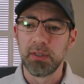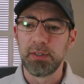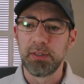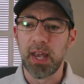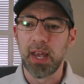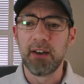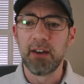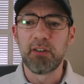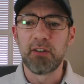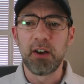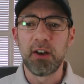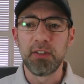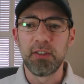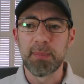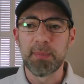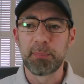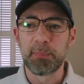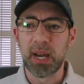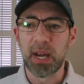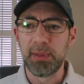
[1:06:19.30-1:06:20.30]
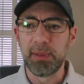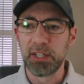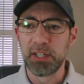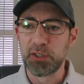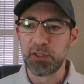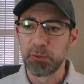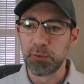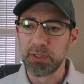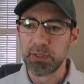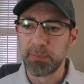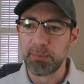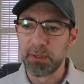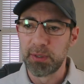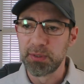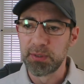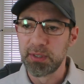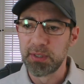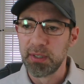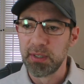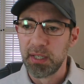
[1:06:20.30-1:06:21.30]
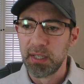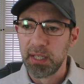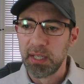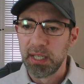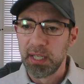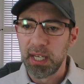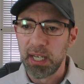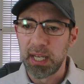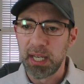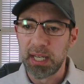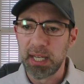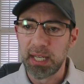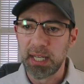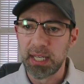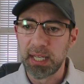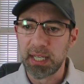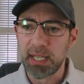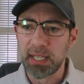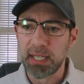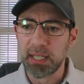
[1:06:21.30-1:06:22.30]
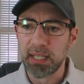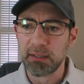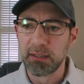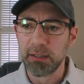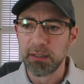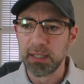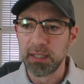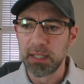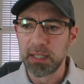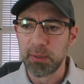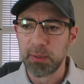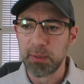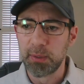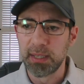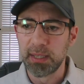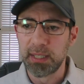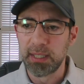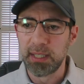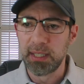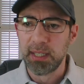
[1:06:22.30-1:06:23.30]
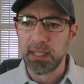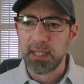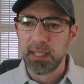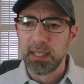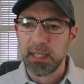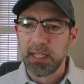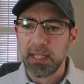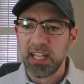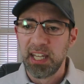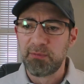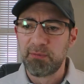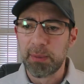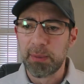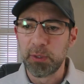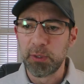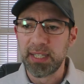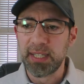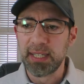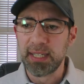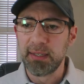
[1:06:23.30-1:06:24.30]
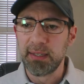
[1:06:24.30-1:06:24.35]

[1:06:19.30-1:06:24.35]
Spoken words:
Of all of them, I probably like Shoals the most. Really quickly, it fumbled.